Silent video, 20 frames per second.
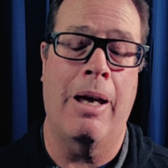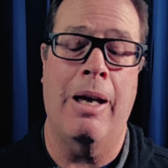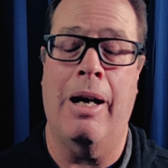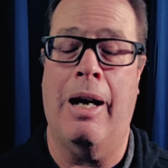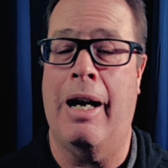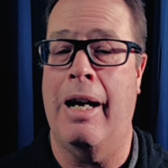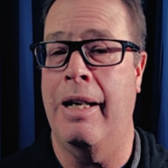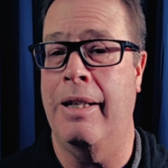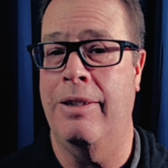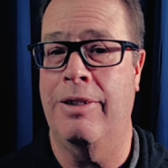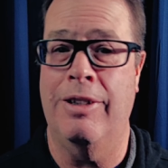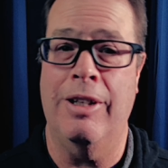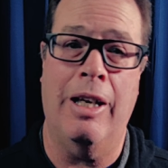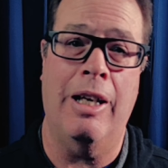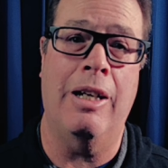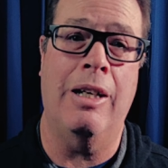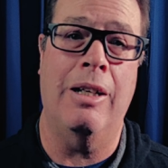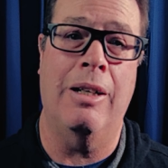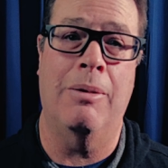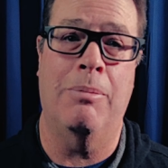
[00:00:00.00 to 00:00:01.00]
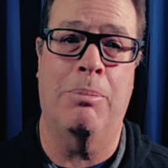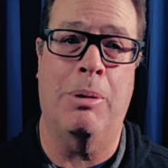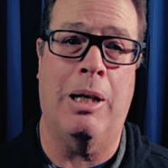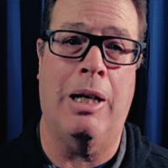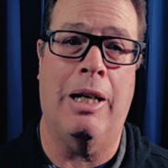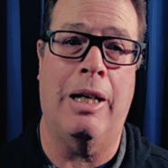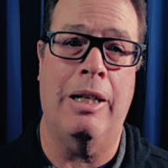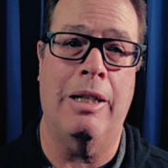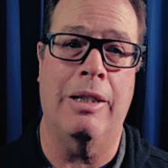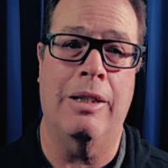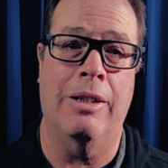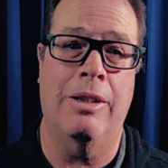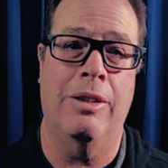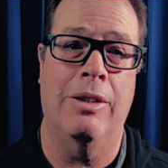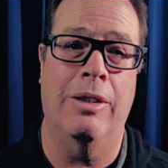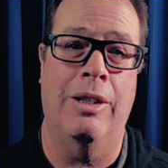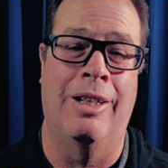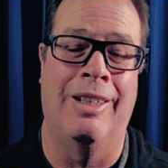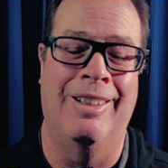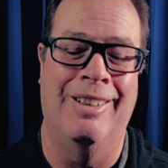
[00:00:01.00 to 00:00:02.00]
I then bought,
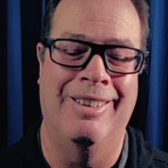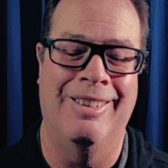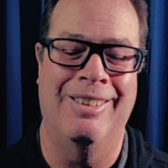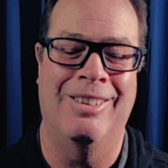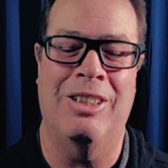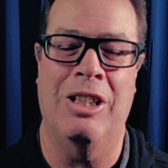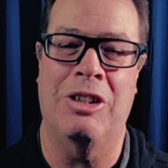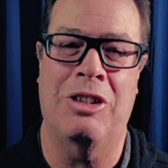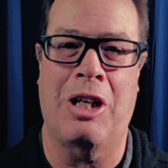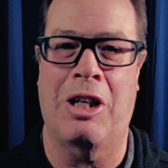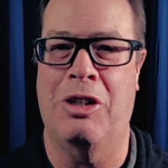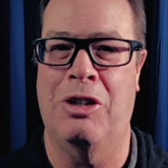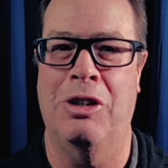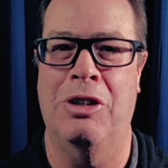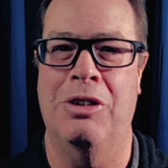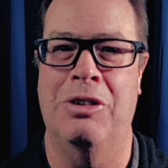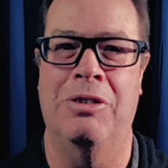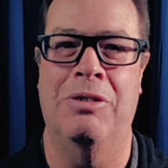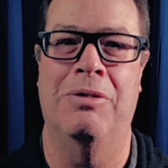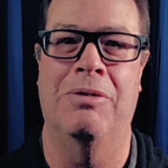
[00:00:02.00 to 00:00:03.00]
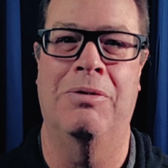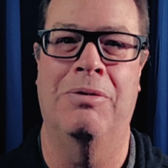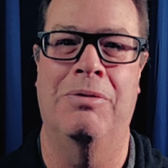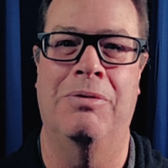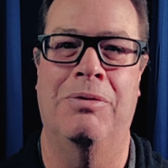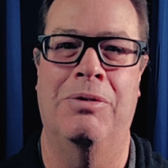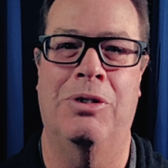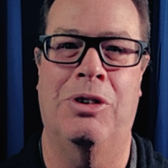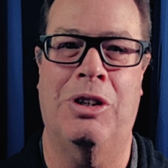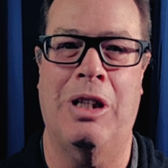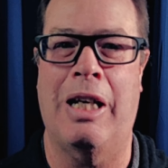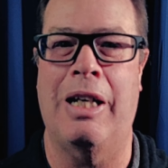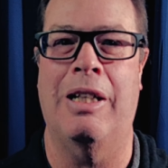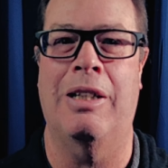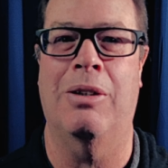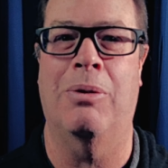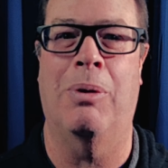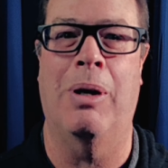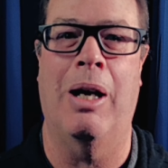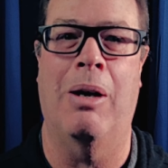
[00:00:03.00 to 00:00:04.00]
since I couldn't set it
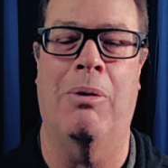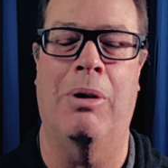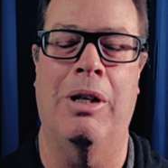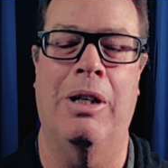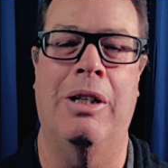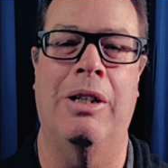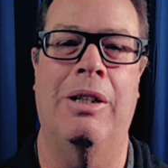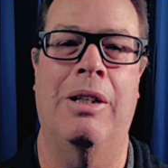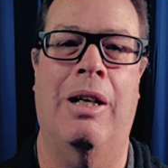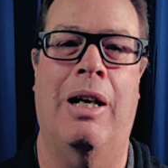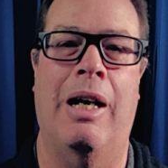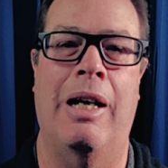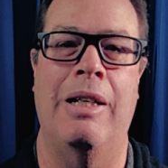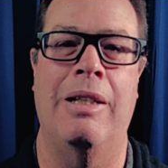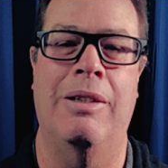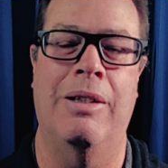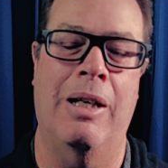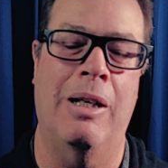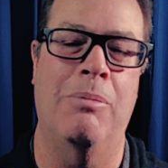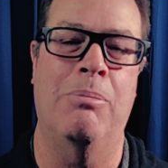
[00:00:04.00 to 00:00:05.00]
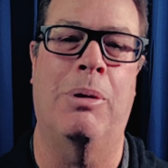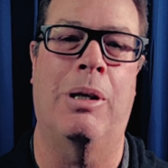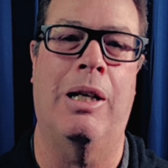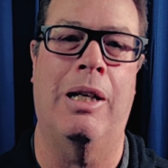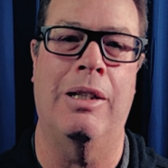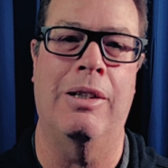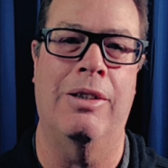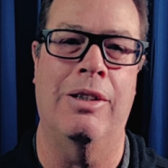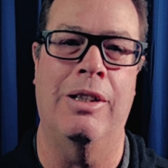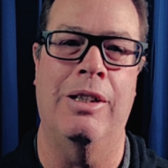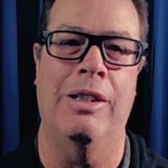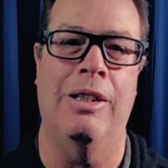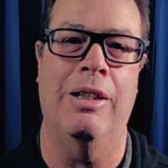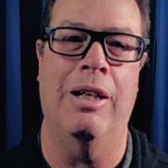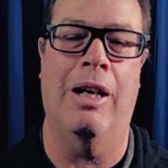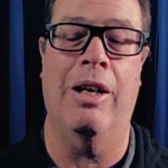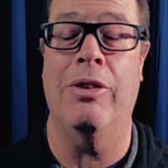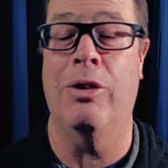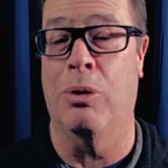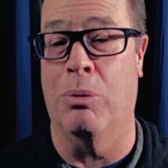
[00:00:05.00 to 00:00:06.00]
the way I wanted, I then bought the
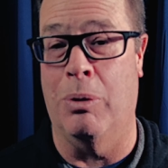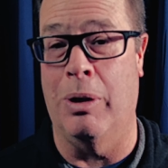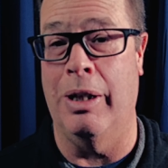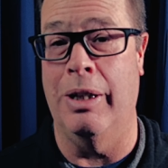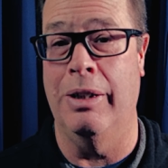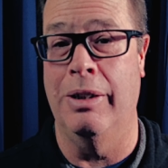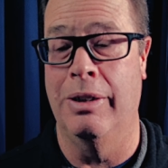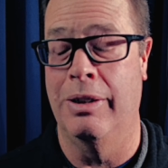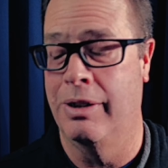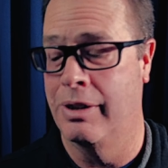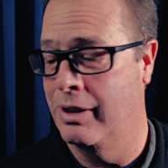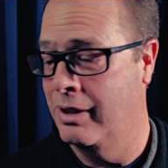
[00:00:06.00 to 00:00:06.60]
other one